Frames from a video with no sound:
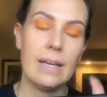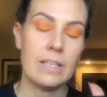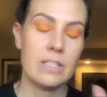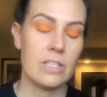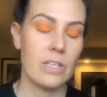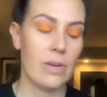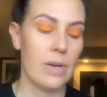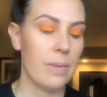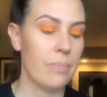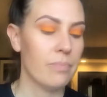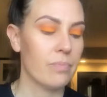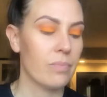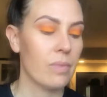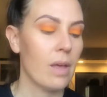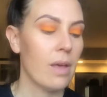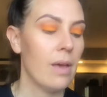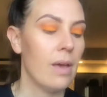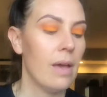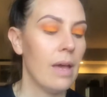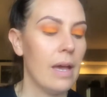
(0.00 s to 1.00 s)
to it,
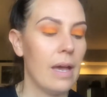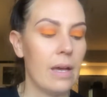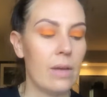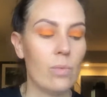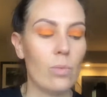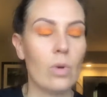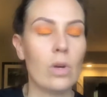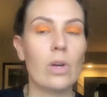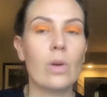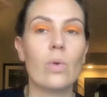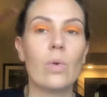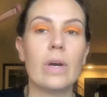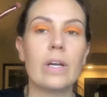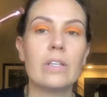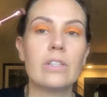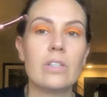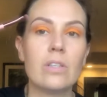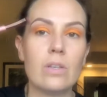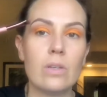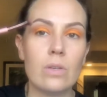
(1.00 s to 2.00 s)
and we're
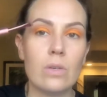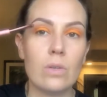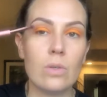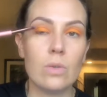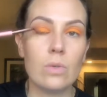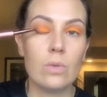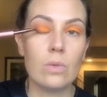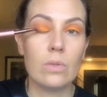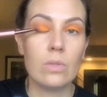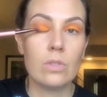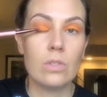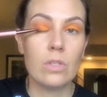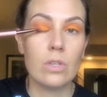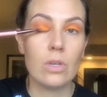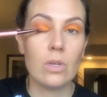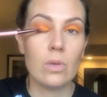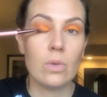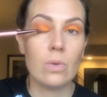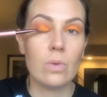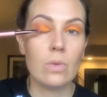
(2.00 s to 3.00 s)
going to
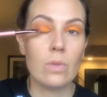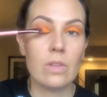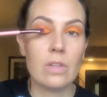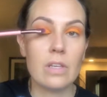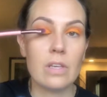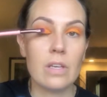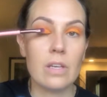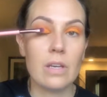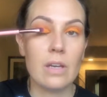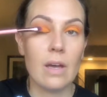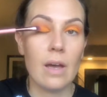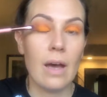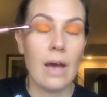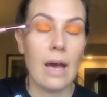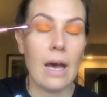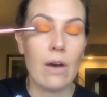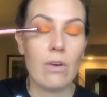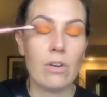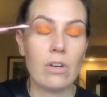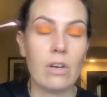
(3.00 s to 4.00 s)
do the
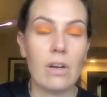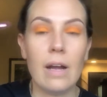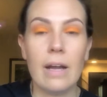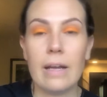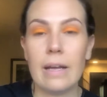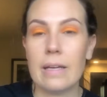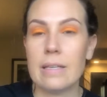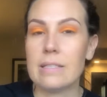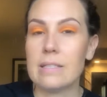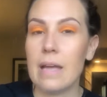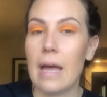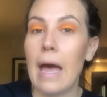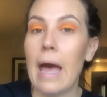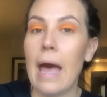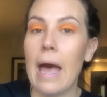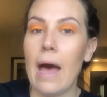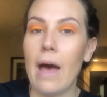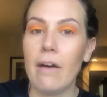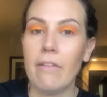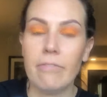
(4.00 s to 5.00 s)
outer, I guess,
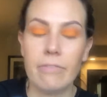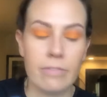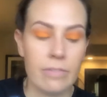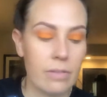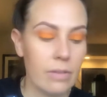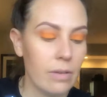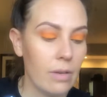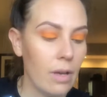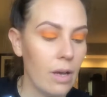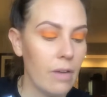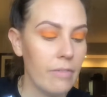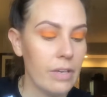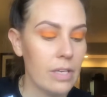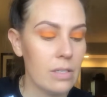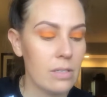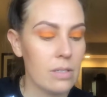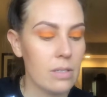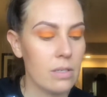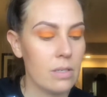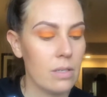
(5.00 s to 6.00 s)
half of
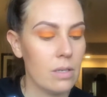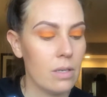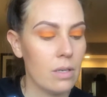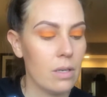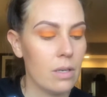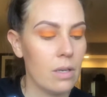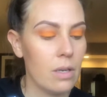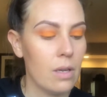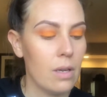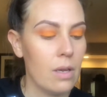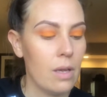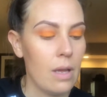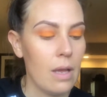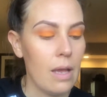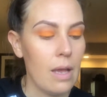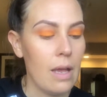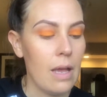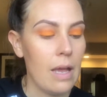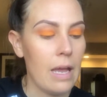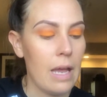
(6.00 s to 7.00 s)
it,
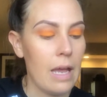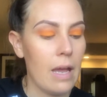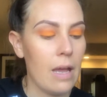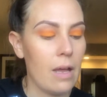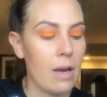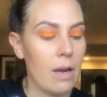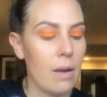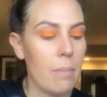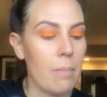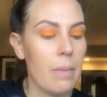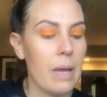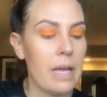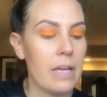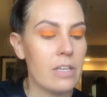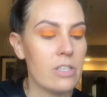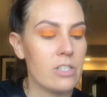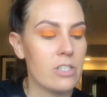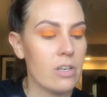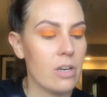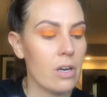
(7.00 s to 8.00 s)
and
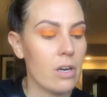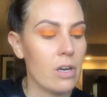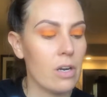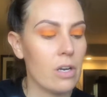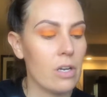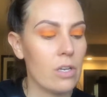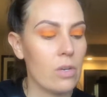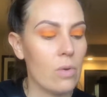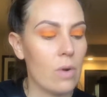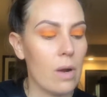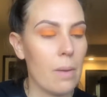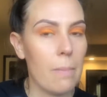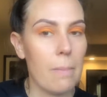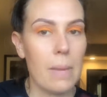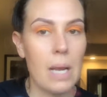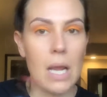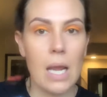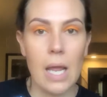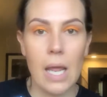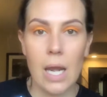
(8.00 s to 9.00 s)
make sure you are
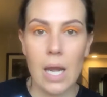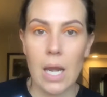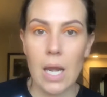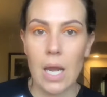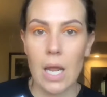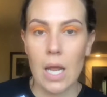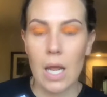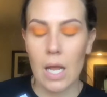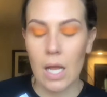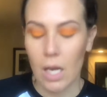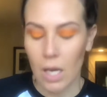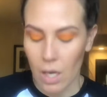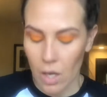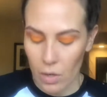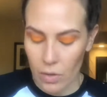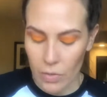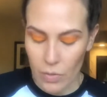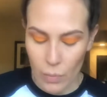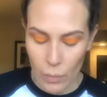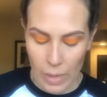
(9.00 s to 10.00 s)
blending
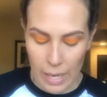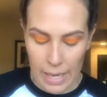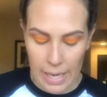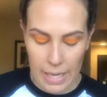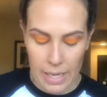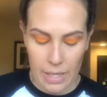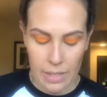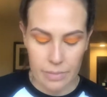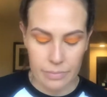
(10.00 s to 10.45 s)
along the way.